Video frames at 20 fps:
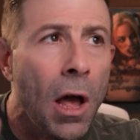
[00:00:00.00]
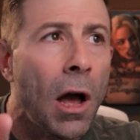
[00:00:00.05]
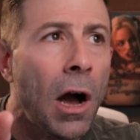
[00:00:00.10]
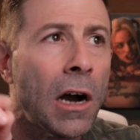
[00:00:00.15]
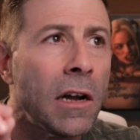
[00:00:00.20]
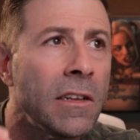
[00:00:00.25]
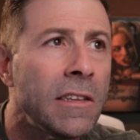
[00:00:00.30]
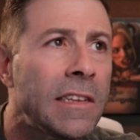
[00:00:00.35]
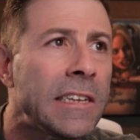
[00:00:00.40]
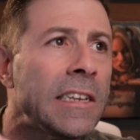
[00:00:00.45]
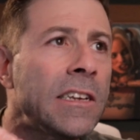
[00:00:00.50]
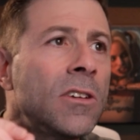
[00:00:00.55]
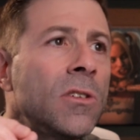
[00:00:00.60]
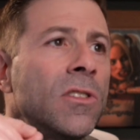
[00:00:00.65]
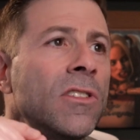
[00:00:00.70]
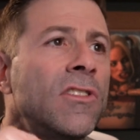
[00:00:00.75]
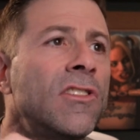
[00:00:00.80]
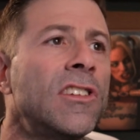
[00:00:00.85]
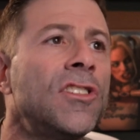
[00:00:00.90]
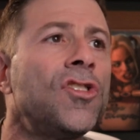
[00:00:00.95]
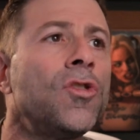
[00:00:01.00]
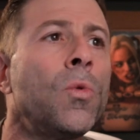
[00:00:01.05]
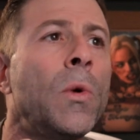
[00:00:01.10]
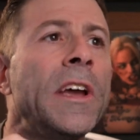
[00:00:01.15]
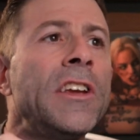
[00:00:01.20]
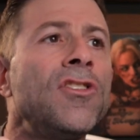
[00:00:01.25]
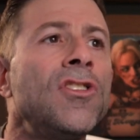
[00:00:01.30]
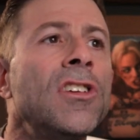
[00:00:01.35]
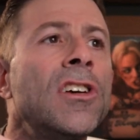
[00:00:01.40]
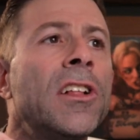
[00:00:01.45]
until the
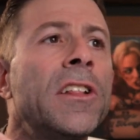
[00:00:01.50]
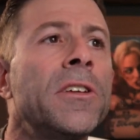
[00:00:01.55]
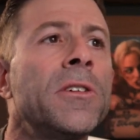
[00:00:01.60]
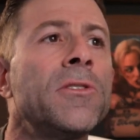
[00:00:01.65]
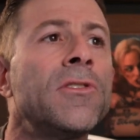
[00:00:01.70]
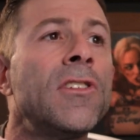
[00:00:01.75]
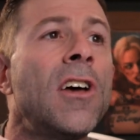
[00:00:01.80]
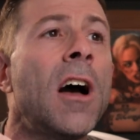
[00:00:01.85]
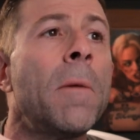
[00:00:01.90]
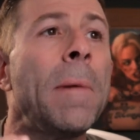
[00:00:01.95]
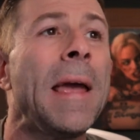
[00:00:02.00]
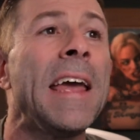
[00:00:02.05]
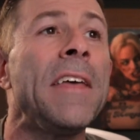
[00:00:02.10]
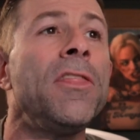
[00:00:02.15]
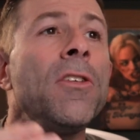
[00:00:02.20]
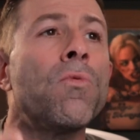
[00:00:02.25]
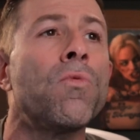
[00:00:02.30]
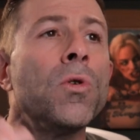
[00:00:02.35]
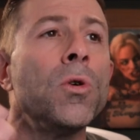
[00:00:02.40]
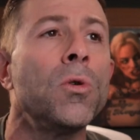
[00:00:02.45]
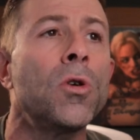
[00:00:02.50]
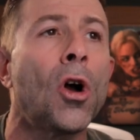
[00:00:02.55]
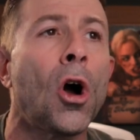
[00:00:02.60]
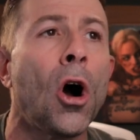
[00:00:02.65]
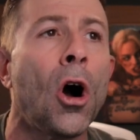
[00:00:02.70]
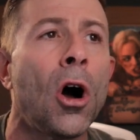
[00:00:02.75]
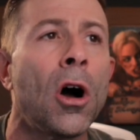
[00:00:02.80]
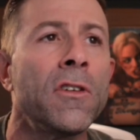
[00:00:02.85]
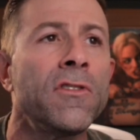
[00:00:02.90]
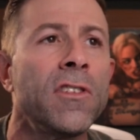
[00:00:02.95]
situation clears up and the root
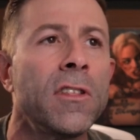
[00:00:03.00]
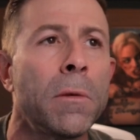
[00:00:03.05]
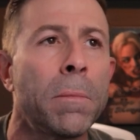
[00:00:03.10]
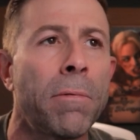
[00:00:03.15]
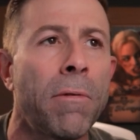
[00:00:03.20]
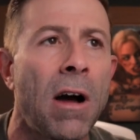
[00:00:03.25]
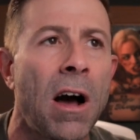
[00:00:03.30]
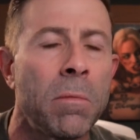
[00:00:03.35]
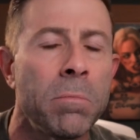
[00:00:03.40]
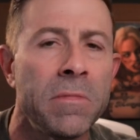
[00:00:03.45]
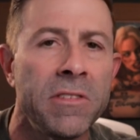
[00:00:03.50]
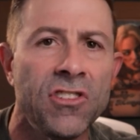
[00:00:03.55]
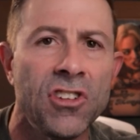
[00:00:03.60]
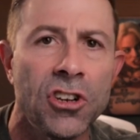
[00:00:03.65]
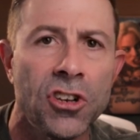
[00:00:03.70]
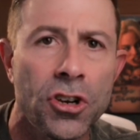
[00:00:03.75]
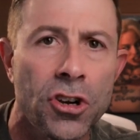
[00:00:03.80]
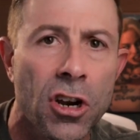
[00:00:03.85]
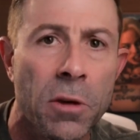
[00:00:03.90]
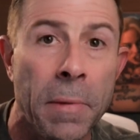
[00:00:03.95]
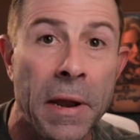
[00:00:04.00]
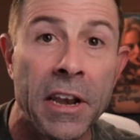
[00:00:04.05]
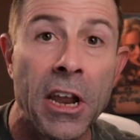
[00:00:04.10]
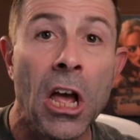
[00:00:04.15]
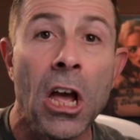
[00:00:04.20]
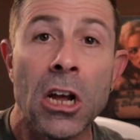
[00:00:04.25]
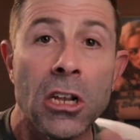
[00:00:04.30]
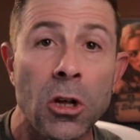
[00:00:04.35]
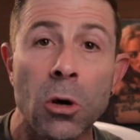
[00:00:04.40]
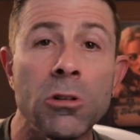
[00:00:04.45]
cause of the problem is determined.
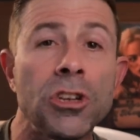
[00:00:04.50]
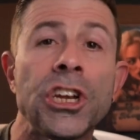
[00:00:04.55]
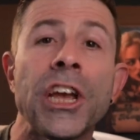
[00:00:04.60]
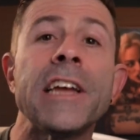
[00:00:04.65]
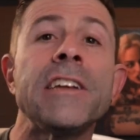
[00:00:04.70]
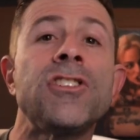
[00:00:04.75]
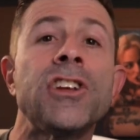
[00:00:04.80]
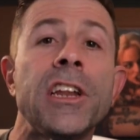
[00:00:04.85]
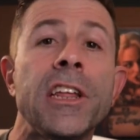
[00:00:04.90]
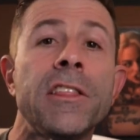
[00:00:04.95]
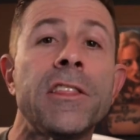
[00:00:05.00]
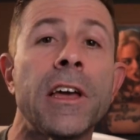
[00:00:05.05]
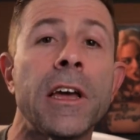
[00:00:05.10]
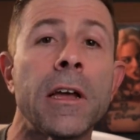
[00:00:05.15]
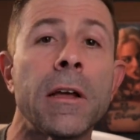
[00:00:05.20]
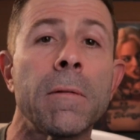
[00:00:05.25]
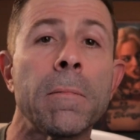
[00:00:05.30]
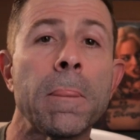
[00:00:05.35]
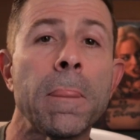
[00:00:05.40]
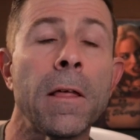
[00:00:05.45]
Don't change anything.